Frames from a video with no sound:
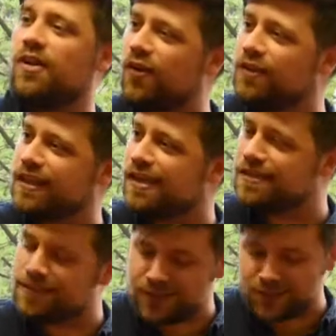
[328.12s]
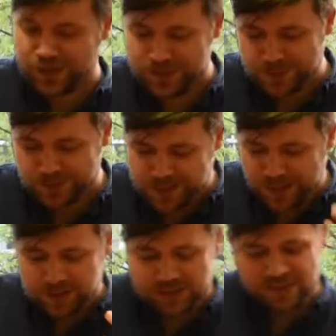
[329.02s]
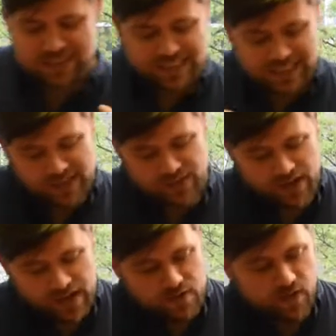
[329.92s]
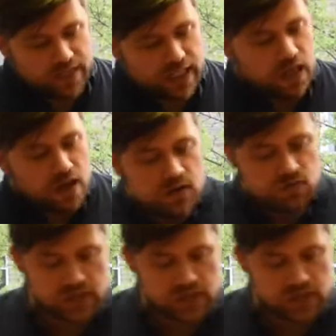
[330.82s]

her holidays to Scotland all the time, so there is this kind of very close